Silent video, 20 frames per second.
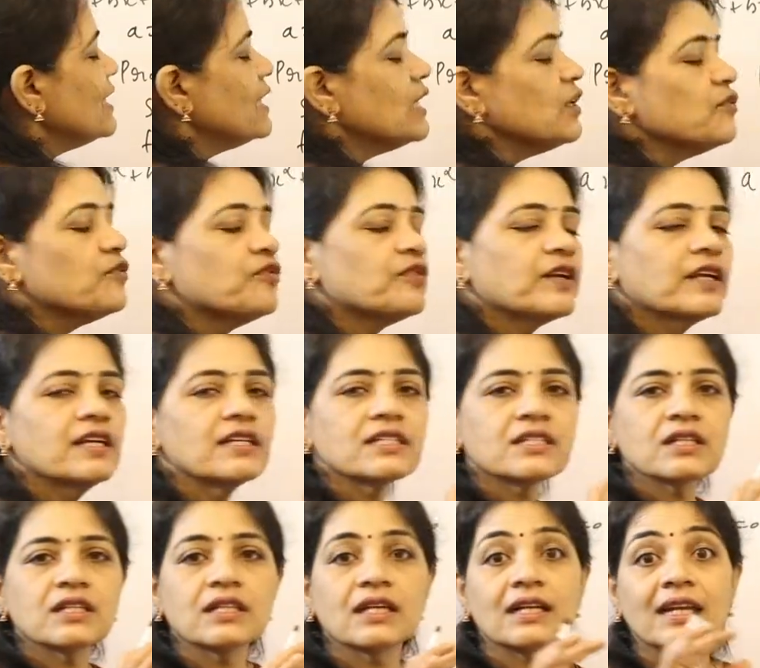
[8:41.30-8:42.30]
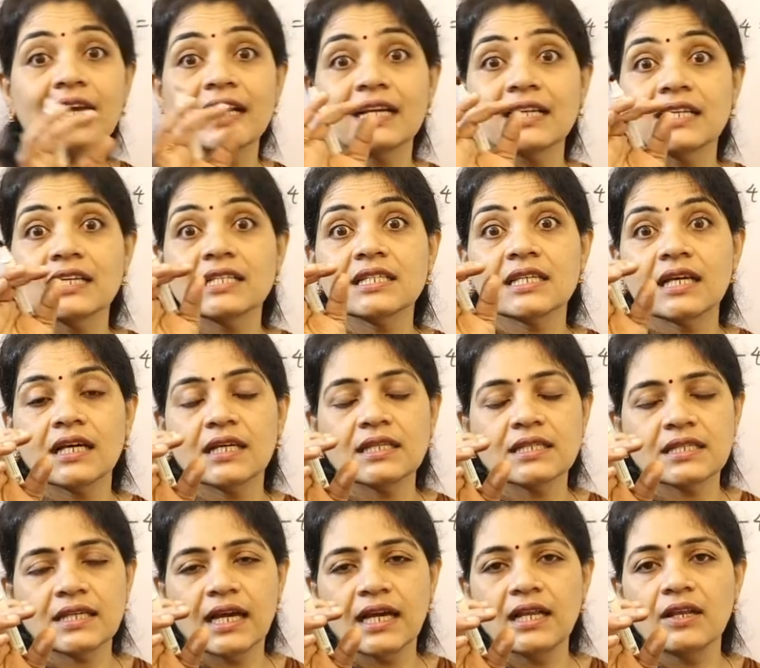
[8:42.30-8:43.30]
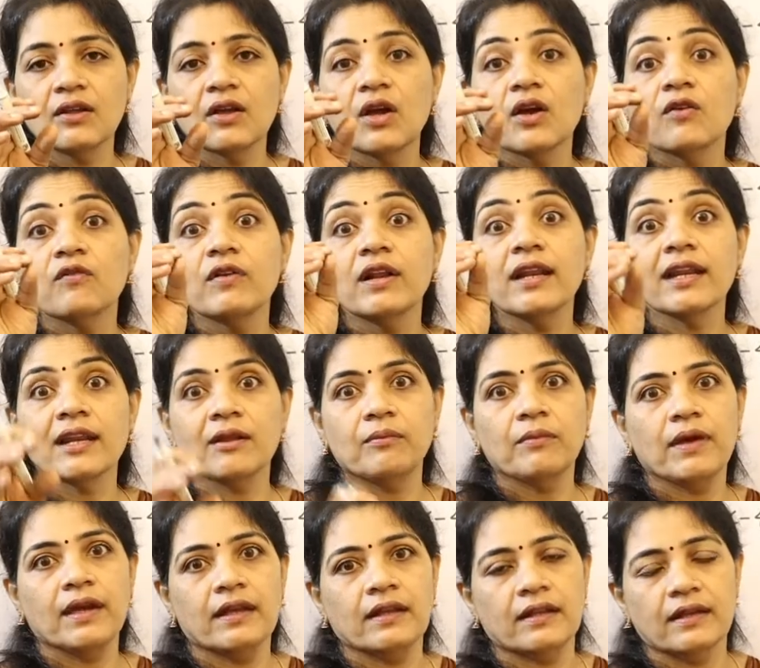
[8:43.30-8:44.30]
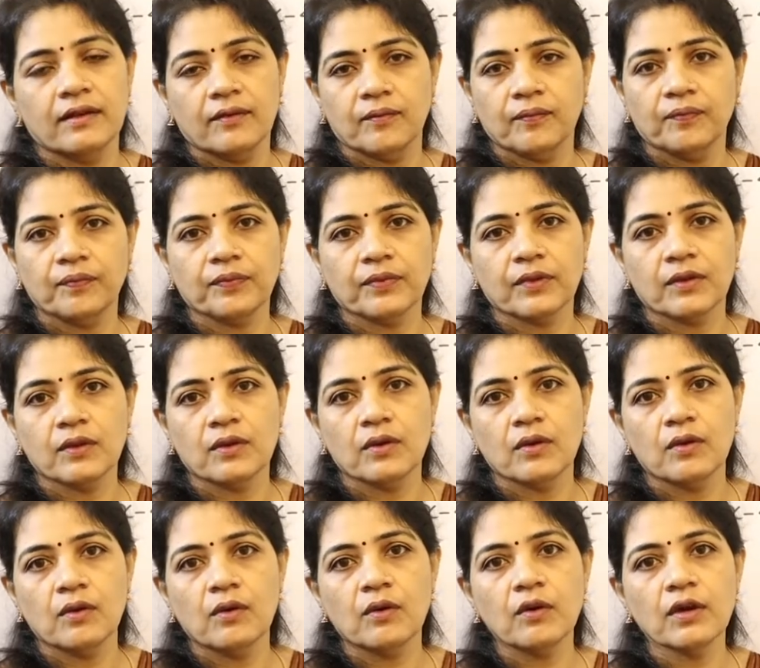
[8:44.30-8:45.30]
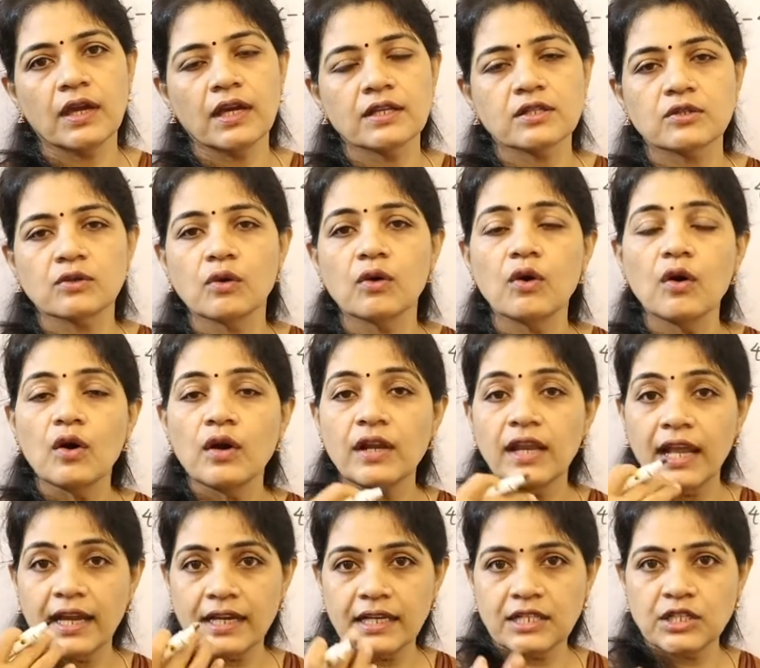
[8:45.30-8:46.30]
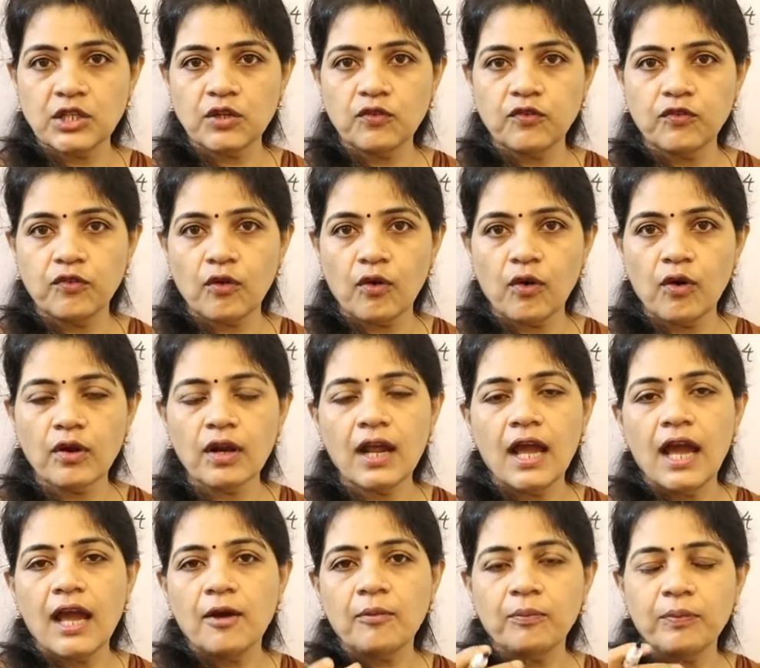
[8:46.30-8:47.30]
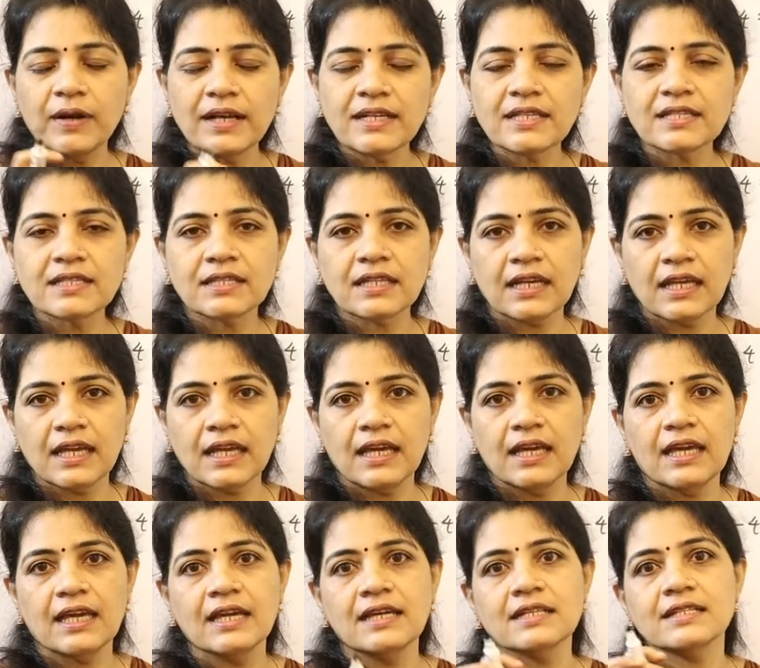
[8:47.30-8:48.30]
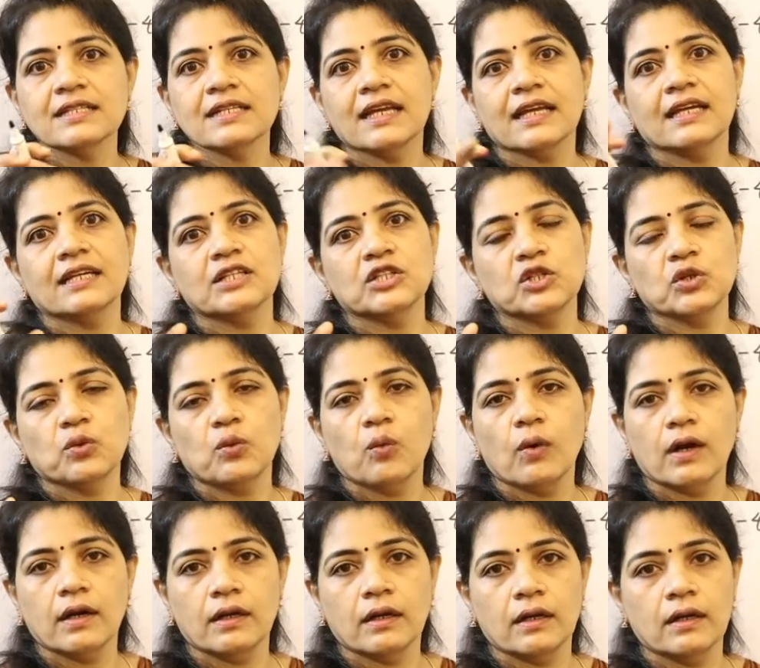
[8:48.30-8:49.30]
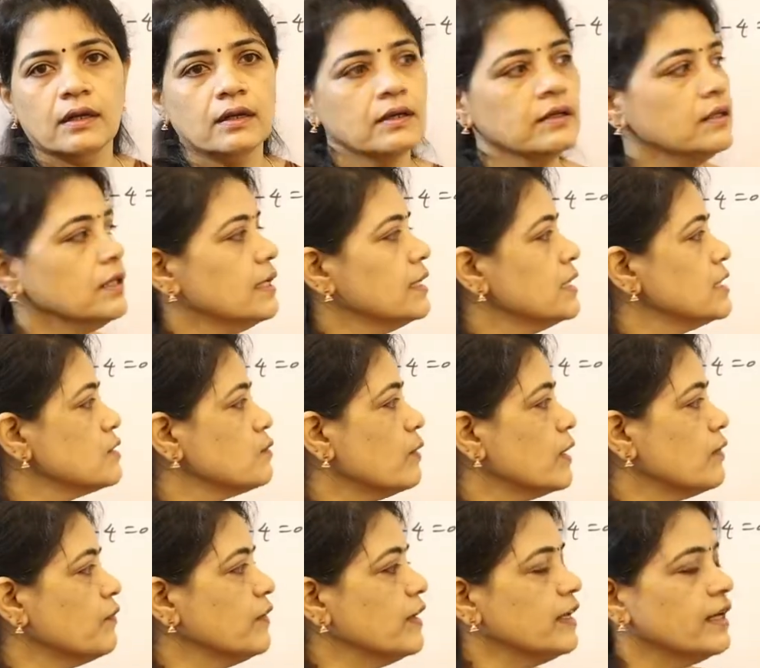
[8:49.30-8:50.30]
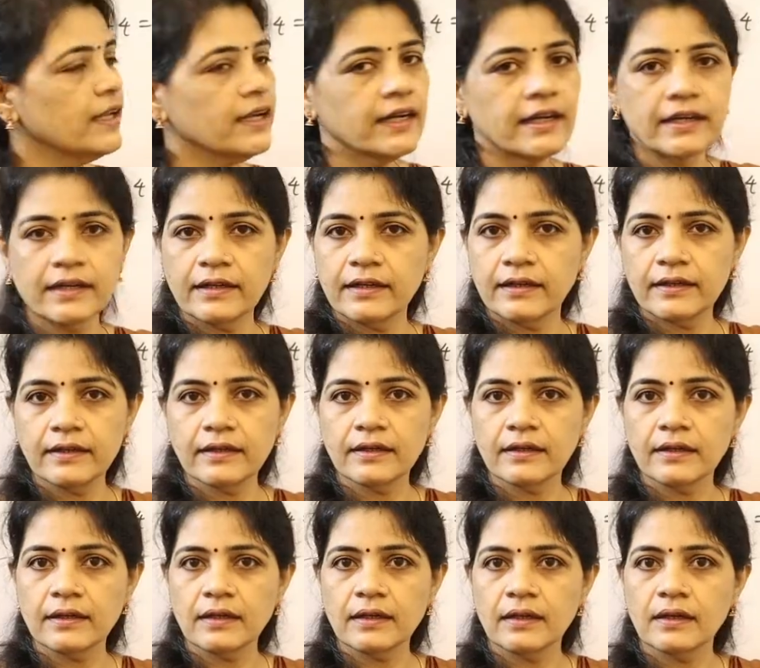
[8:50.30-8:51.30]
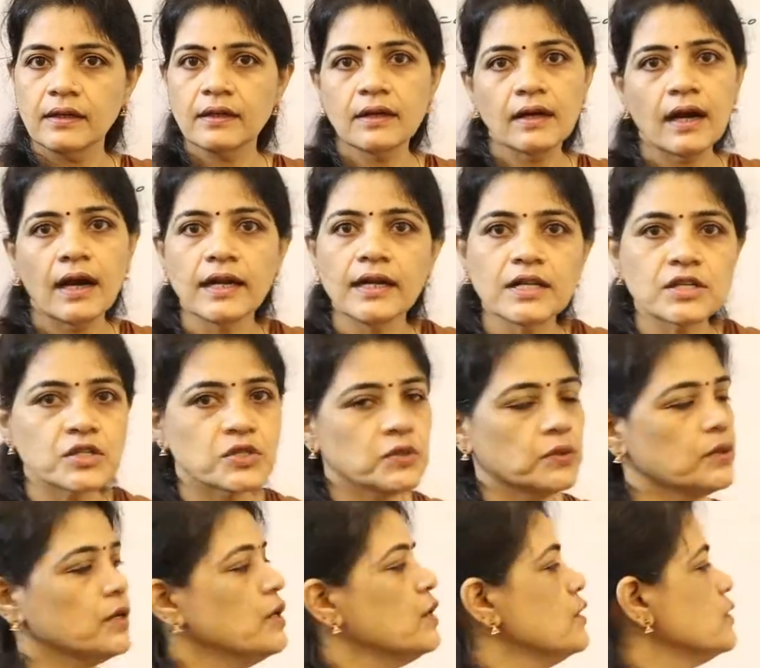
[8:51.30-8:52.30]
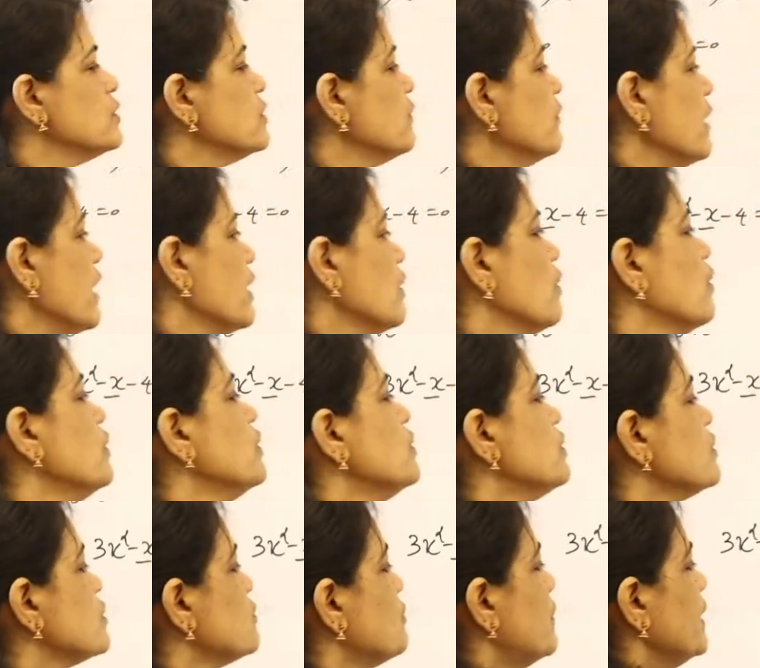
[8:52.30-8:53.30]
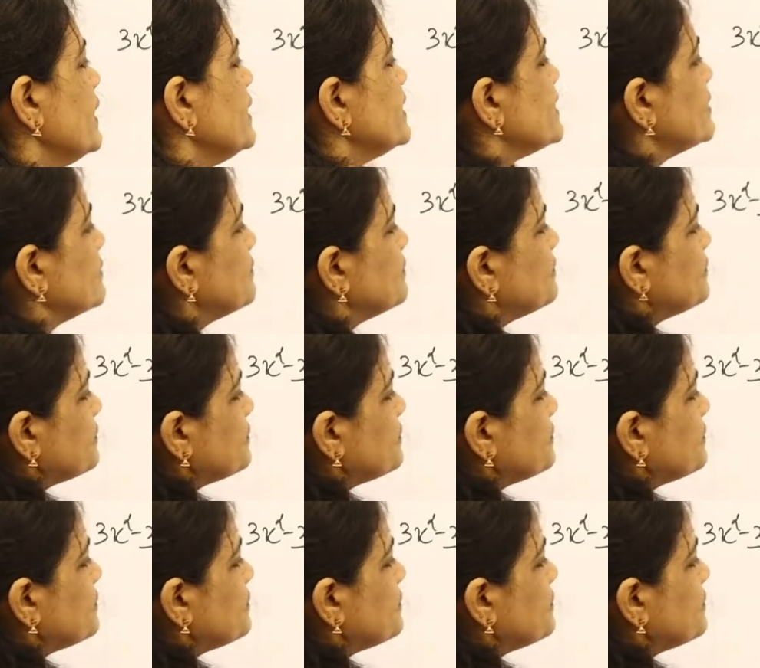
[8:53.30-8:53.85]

the difference, the negative sign will remain. Okay. So negative 4 plus 3 is negative 1. That is what we needed. Understood? So we are going to split